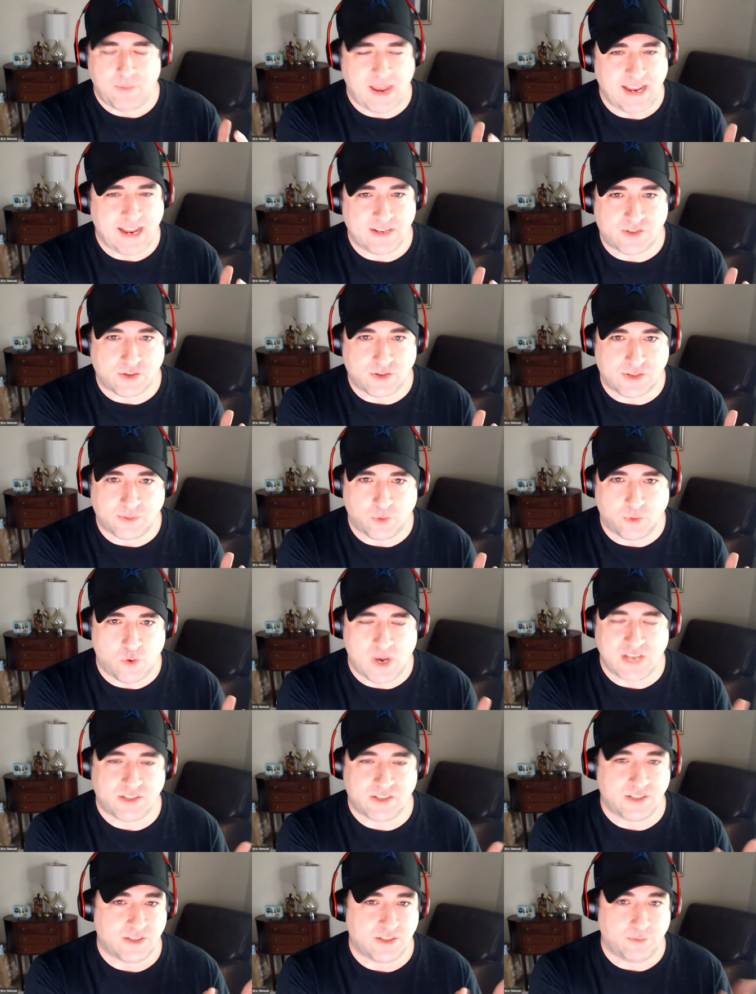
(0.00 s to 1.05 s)
answer some
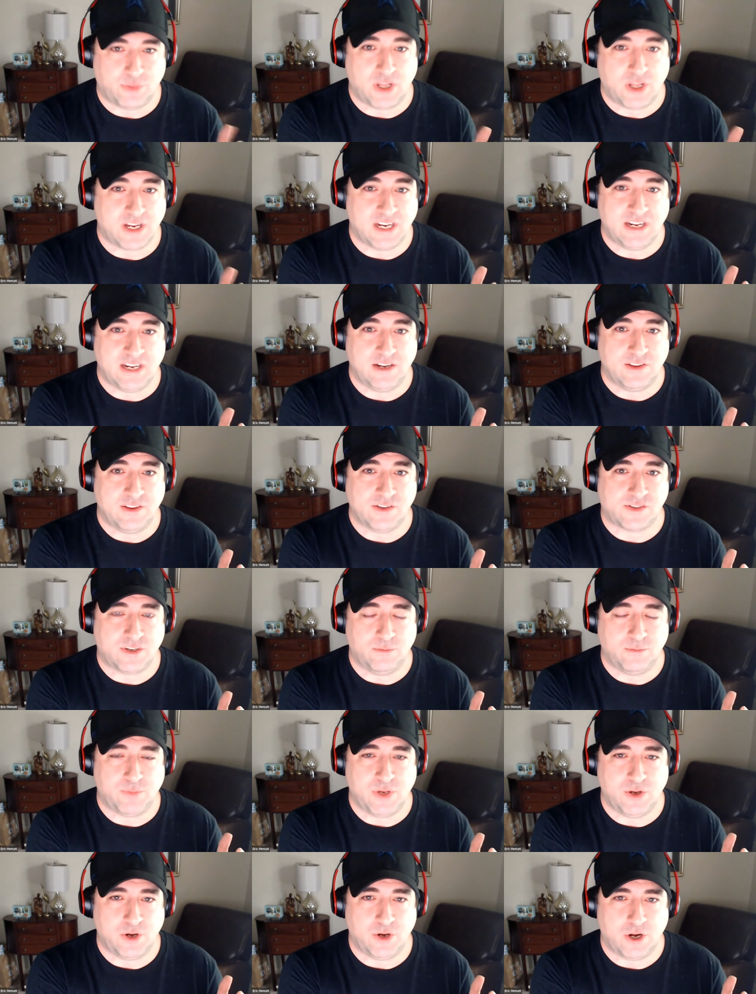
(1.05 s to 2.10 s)
questions and plug it into this
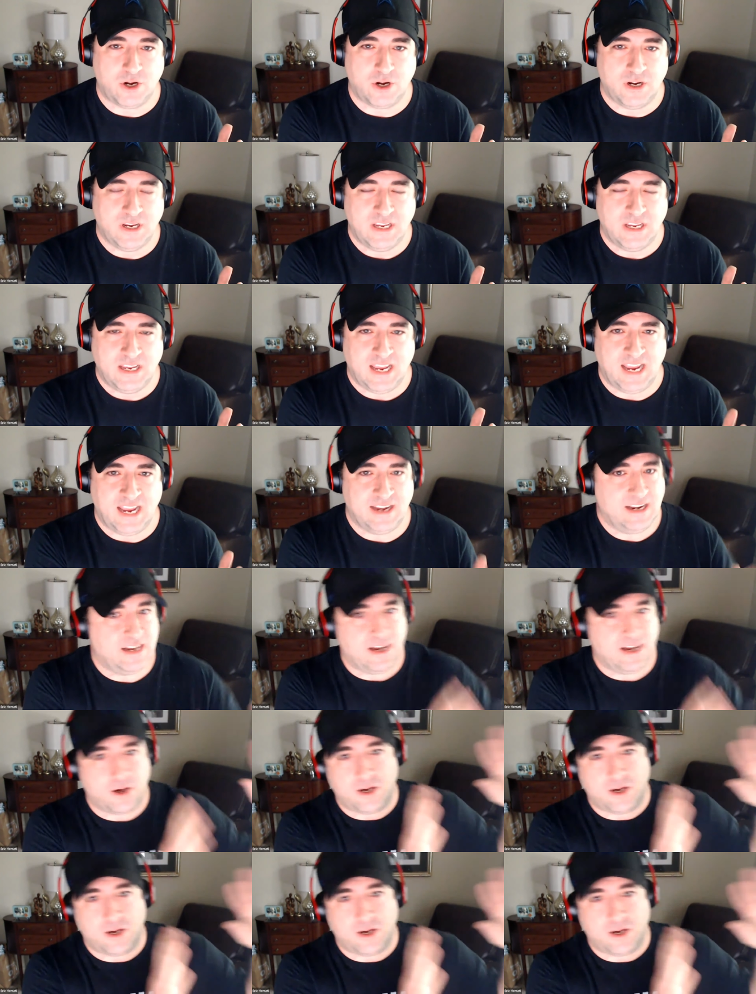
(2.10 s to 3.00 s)
computer, and then